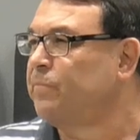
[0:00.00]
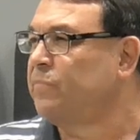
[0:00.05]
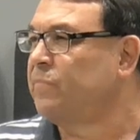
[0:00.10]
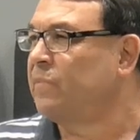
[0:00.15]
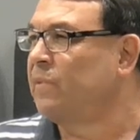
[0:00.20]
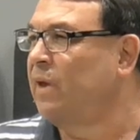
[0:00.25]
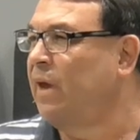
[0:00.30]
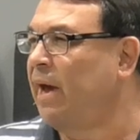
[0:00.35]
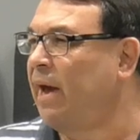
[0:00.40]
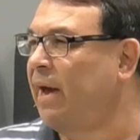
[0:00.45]

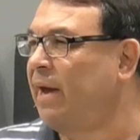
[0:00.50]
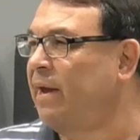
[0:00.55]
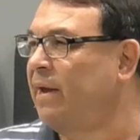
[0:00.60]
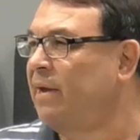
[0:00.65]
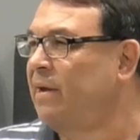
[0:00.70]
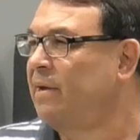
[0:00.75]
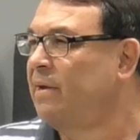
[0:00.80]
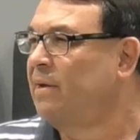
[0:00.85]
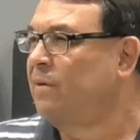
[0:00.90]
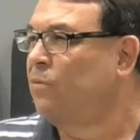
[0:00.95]
okay?
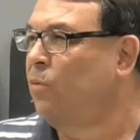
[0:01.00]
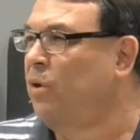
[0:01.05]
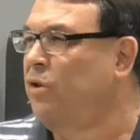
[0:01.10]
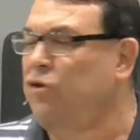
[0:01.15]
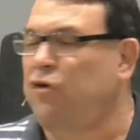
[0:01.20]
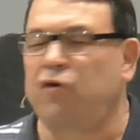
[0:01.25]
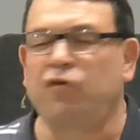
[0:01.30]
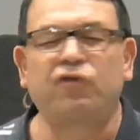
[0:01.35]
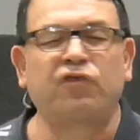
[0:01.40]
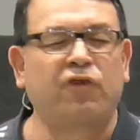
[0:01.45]
When
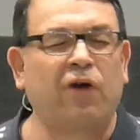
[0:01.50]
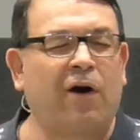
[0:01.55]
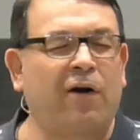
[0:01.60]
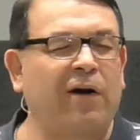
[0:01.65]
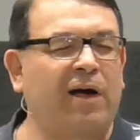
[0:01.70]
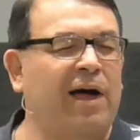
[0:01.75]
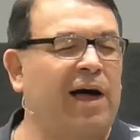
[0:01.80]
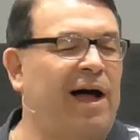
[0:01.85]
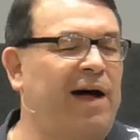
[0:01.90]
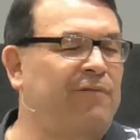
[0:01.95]
you start a
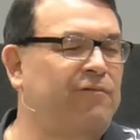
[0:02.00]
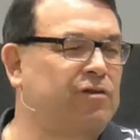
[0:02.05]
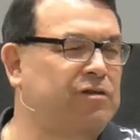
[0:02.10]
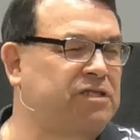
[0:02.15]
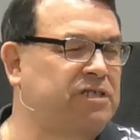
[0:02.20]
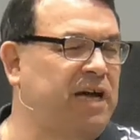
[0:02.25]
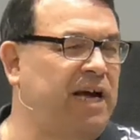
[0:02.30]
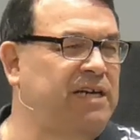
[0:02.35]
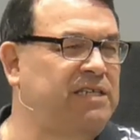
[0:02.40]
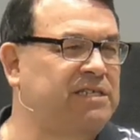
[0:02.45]

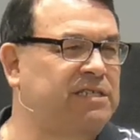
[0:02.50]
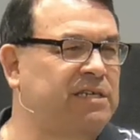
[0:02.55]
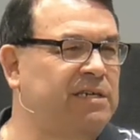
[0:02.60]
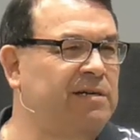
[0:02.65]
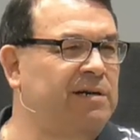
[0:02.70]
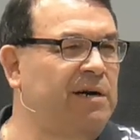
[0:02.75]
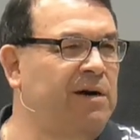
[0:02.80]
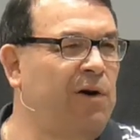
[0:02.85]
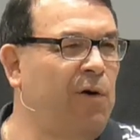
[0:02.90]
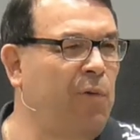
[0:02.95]
conversation
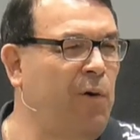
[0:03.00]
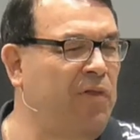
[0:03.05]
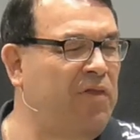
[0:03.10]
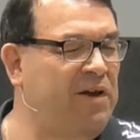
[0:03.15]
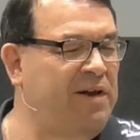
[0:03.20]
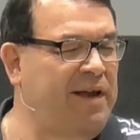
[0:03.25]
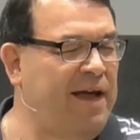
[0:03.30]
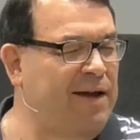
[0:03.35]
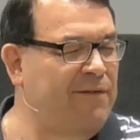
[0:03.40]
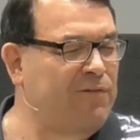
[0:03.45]
with the
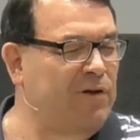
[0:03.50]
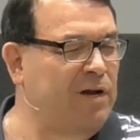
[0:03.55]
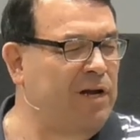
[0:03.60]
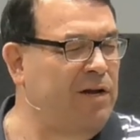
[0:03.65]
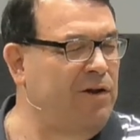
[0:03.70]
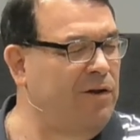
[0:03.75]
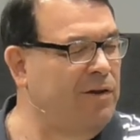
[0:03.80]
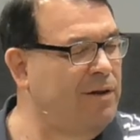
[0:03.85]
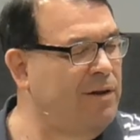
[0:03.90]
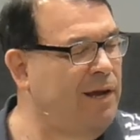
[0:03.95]
devil
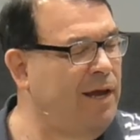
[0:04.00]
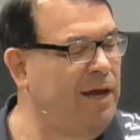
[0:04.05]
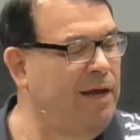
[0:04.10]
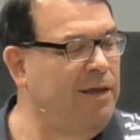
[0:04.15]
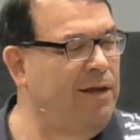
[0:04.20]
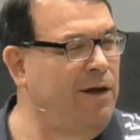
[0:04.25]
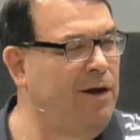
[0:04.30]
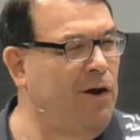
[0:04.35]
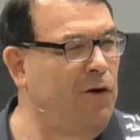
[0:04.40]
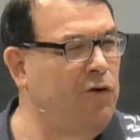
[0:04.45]
and
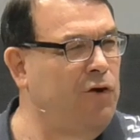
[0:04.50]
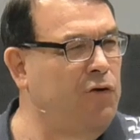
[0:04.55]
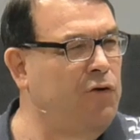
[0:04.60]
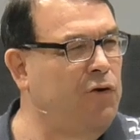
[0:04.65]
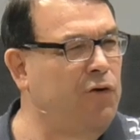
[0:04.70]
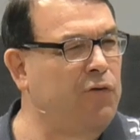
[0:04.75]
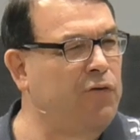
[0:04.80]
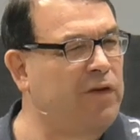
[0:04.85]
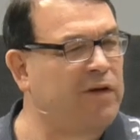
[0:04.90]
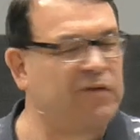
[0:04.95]
you
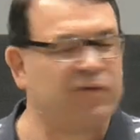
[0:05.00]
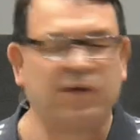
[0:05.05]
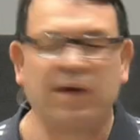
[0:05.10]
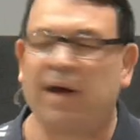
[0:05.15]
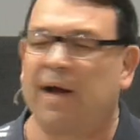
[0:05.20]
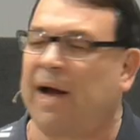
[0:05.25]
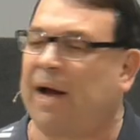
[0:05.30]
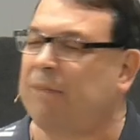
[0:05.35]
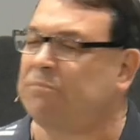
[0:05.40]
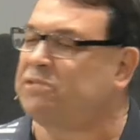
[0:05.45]
do this,
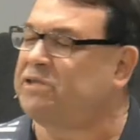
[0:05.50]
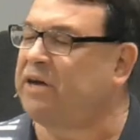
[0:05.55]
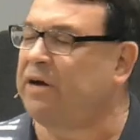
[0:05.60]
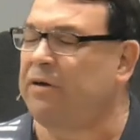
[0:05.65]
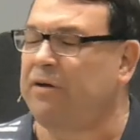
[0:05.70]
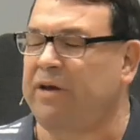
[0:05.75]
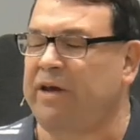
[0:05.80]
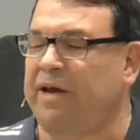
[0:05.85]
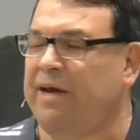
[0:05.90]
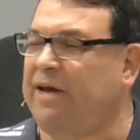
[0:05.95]
I'm
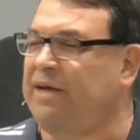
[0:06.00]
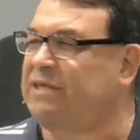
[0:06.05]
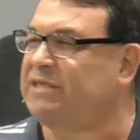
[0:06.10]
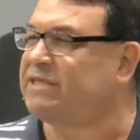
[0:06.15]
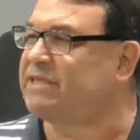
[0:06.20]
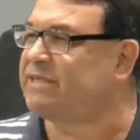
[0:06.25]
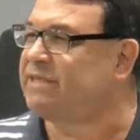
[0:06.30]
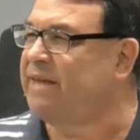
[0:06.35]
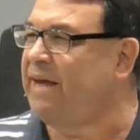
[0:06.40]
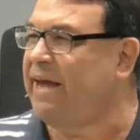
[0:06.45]
telling you, he's
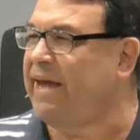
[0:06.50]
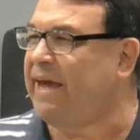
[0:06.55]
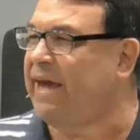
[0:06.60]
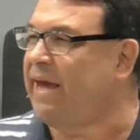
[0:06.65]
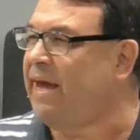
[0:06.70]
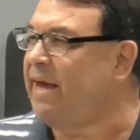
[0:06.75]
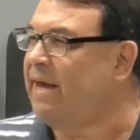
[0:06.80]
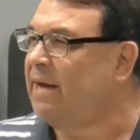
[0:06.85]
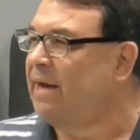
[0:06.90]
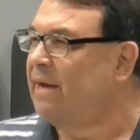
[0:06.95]

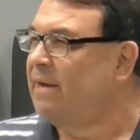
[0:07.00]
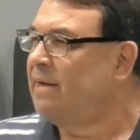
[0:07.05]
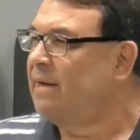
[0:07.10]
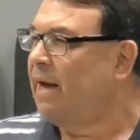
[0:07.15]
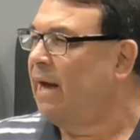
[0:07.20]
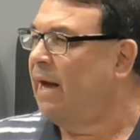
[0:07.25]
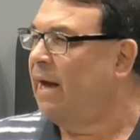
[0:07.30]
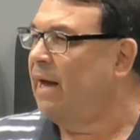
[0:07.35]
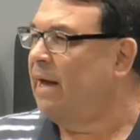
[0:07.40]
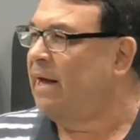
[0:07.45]
sneaky.
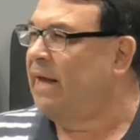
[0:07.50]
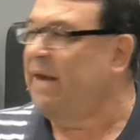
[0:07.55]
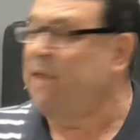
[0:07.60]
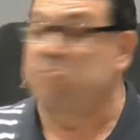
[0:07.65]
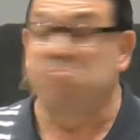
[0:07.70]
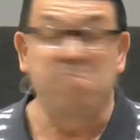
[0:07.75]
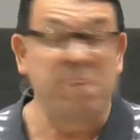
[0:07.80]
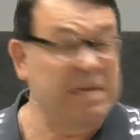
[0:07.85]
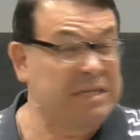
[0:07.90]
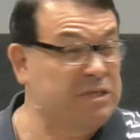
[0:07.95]
He
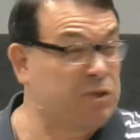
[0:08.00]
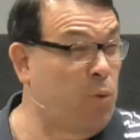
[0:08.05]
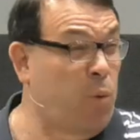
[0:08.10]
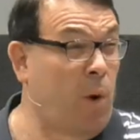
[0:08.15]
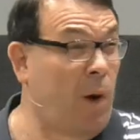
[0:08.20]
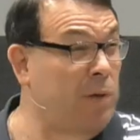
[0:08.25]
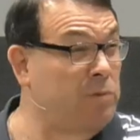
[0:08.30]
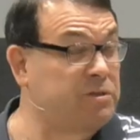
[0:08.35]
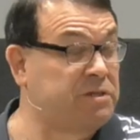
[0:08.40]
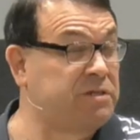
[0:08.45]

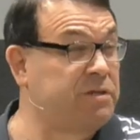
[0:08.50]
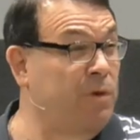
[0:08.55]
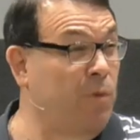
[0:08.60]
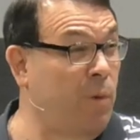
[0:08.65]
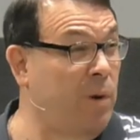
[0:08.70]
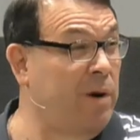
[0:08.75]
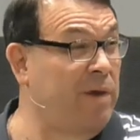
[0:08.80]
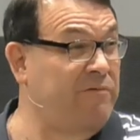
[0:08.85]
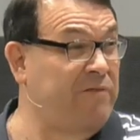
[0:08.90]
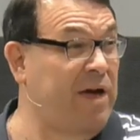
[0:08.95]
misquotes the
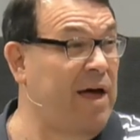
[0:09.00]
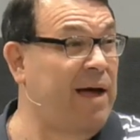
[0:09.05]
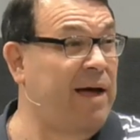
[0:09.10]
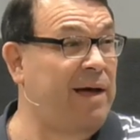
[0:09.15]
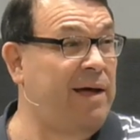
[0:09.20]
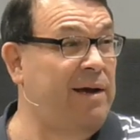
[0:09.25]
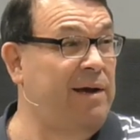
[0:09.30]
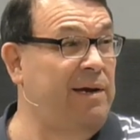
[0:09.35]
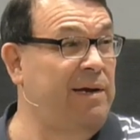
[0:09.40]
Word of God.